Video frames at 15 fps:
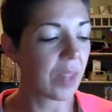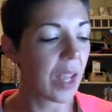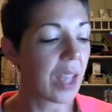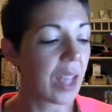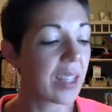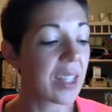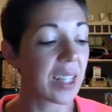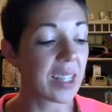
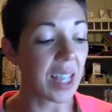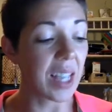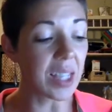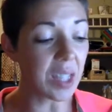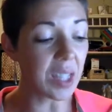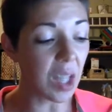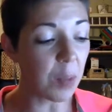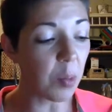Success
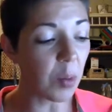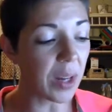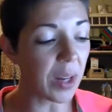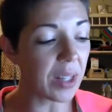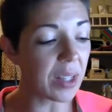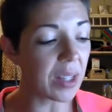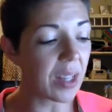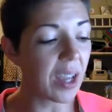Club
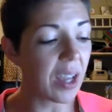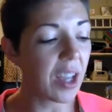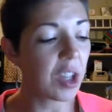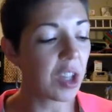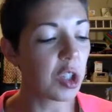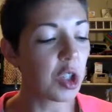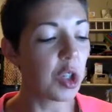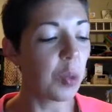points,
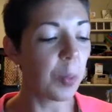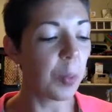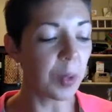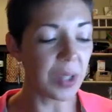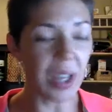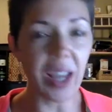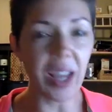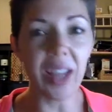
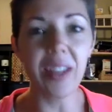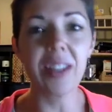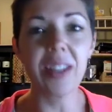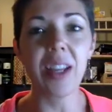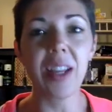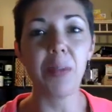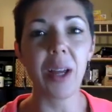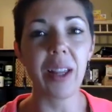2%
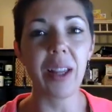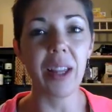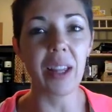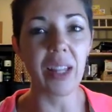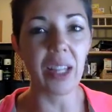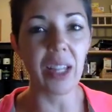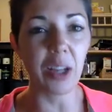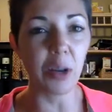done by the
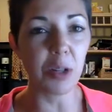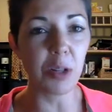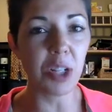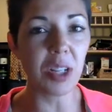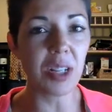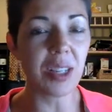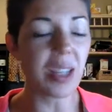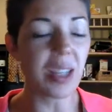elite
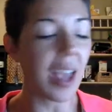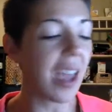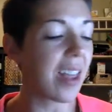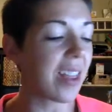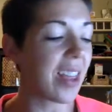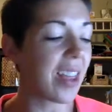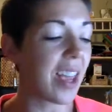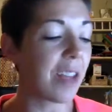coaches,
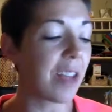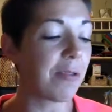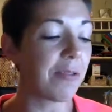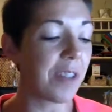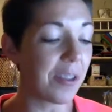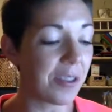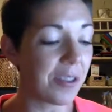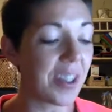and then
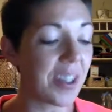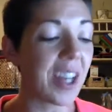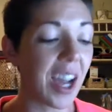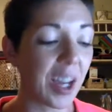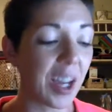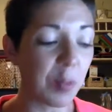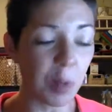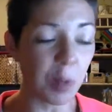
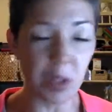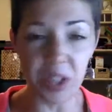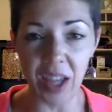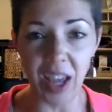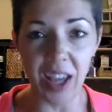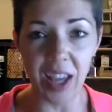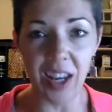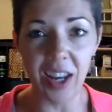
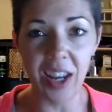59%